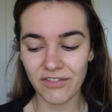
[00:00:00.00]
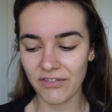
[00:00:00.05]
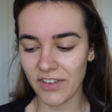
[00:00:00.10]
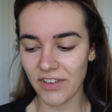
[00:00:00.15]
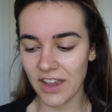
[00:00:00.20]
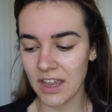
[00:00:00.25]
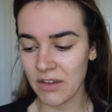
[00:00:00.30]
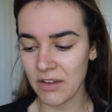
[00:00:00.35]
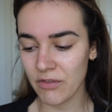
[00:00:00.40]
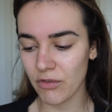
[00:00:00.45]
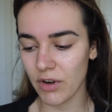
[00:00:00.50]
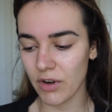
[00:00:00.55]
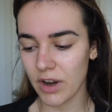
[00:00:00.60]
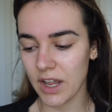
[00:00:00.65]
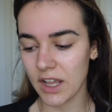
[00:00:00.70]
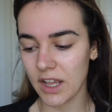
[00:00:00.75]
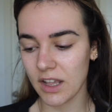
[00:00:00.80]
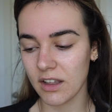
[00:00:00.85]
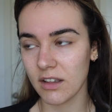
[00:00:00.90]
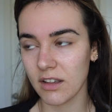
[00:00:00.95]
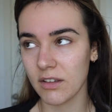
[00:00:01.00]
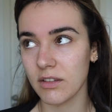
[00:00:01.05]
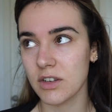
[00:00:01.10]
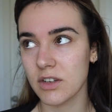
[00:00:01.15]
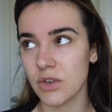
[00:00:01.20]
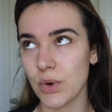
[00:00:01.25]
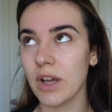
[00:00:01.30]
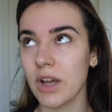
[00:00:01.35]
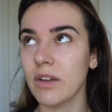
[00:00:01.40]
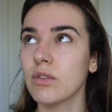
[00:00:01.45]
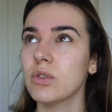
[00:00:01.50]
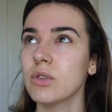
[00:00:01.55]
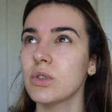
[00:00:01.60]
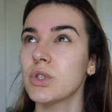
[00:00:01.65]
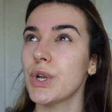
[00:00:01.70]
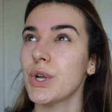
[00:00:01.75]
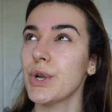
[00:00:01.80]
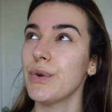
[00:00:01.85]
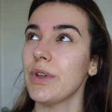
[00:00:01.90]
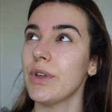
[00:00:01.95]
favorite travel
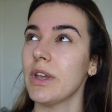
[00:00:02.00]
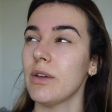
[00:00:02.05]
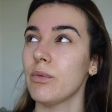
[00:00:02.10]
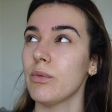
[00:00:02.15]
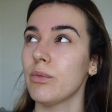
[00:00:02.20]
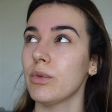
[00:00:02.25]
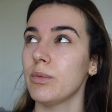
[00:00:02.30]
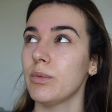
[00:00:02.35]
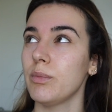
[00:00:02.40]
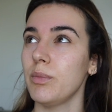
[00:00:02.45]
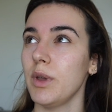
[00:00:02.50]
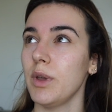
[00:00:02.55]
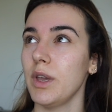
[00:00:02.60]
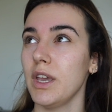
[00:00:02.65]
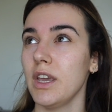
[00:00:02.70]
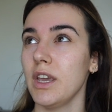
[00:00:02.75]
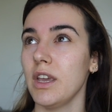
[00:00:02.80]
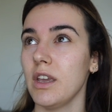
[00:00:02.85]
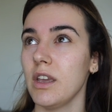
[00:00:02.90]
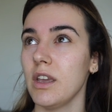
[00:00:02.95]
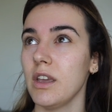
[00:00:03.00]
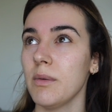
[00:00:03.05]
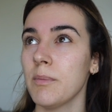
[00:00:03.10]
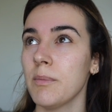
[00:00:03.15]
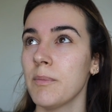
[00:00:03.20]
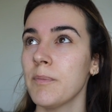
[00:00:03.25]
story would be